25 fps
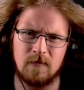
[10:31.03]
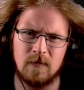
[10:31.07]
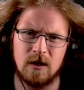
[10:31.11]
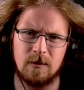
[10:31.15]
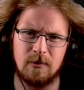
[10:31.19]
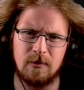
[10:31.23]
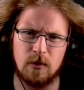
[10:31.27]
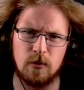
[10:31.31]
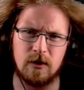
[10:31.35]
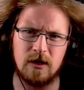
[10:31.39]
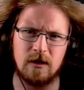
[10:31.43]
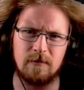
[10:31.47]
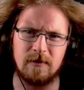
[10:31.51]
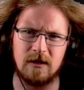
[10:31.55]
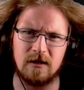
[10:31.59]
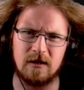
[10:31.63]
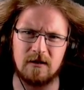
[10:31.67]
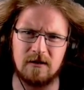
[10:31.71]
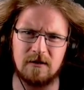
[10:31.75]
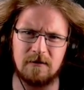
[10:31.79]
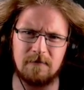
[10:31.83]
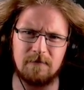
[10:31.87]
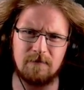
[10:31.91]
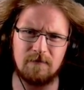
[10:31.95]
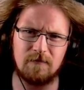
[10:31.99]
But we can make
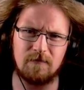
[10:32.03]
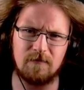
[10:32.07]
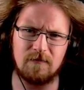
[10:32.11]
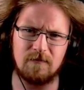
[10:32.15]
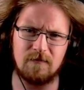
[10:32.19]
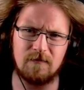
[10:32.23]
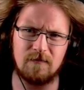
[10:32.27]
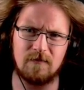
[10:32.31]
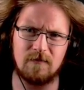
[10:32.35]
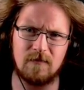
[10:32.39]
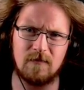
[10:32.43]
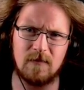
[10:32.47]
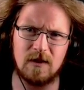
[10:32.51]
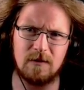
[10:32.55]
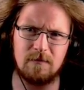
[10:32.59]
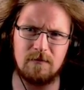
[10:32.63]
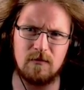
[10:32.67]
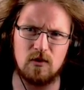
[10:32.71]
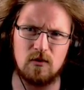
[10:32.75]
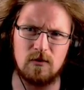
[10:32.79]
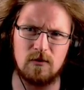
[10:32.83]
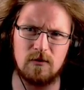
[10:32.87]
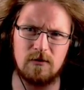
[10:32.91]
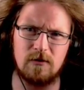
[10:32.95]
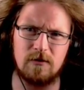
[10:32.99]

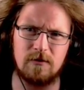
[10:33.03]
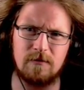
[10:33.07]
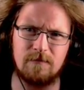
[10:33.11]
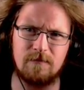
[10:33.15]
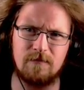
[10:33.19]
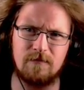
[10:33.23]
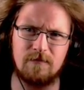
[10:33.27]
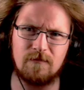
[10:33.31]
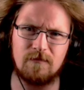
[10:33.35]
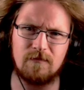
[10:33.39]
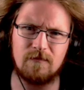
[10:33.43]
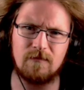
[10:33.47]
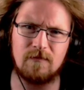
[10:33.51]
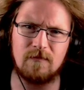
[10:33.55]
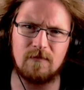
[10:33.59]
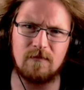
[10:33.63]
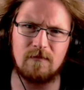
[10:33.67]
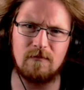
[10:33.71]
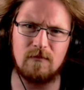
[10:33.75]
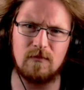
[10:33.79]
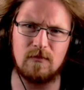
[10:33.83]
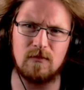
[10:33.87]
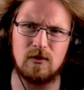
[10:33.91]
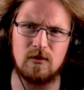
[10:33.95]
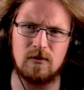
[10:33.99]
more.
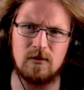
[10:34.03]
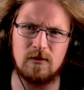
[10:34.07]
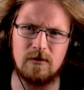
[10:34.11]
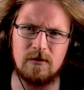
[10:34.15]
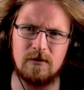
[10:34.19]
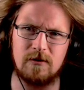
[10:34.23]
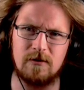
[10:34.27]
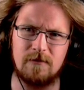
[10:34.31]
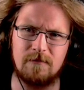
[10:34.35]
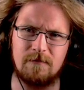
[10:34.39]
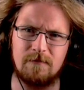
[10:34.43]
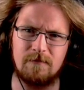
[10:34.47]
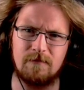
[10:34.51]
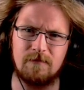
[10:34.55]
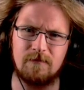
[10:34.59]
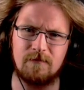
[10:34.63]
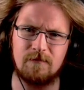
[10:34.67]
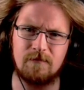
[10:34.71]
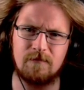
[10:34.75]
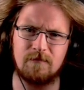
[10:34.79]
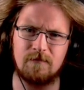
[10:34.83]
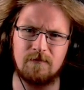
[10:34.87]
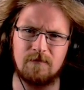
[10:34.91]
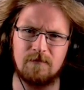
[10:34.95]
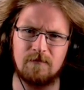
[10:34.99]
I
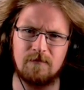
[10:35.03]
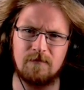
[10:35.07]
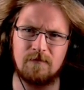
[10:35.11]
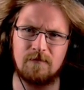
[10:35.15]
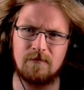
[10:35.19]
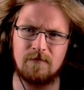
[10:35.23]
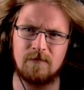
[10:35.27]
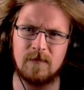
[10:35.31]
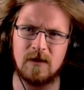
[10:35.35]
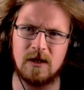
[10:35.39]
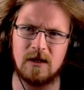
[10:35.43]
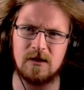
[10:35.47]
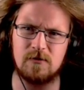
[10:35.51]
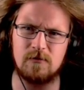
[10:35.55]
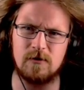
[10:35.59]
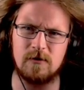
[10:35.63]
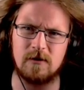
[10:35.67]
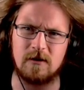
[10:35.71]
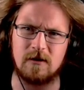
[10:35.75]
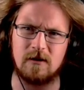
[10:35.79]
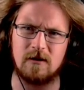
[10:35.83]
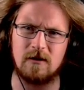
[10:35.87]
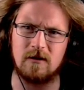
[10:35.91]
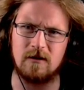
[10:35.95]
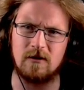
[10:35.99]
just want
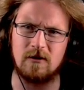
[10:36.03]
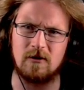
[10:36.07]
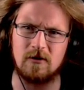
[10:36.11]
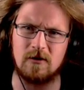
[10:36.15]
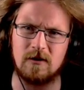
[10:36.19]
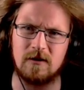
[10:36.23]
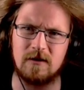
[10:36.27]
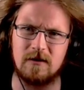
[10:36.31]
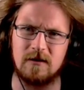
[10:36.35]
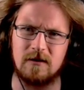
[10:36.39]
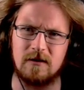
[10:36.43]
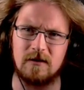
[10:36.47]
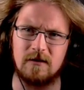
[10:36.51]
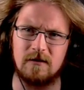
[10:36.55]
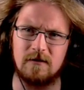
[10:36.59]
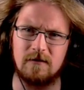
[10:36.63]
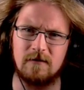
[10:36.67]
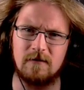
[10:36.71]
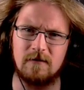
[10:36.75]
to clock the...